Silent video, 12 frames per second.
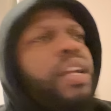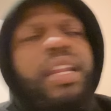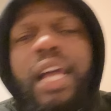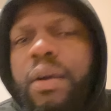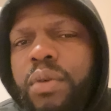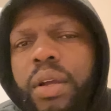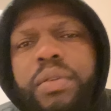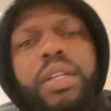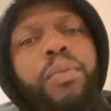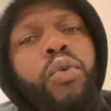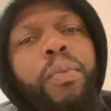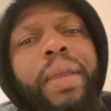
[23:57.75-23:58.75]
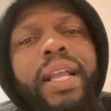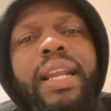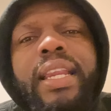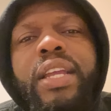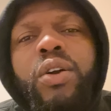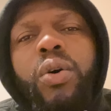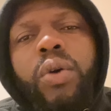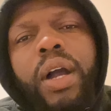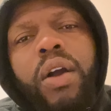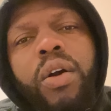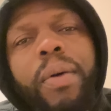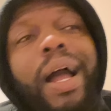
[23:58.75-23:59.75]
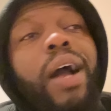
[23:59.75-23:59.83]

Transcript: like someone will make illegal um,